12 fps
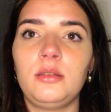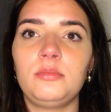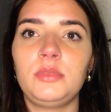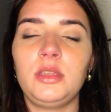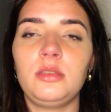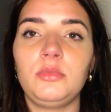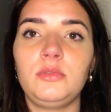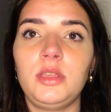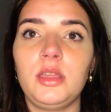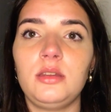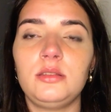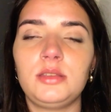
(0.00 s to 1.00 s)
They
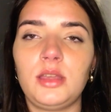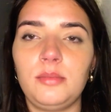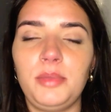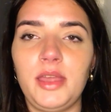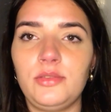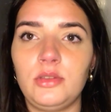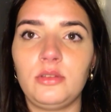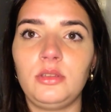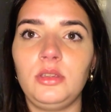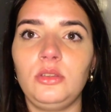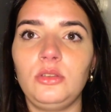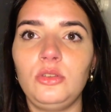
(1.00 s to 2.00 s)
communicated
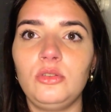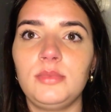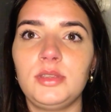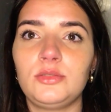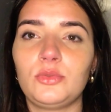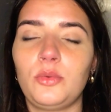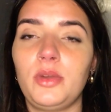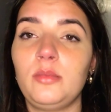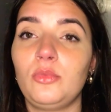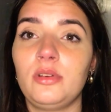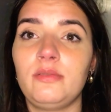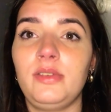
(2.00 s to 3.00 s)
telepathically. Humans were way
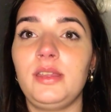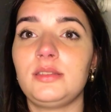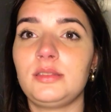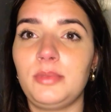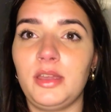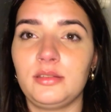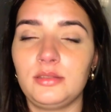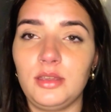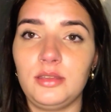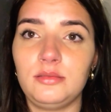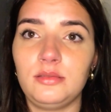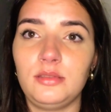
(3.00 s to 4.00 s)
more advanced back
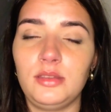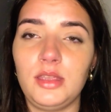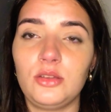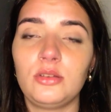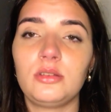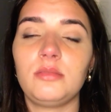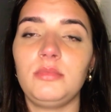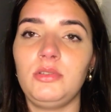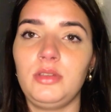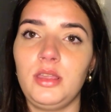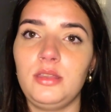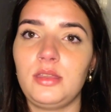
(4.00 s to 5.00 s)
then. They could
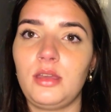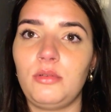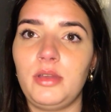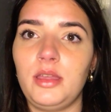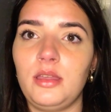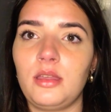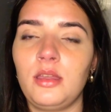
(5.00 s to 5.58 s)
communicate that way.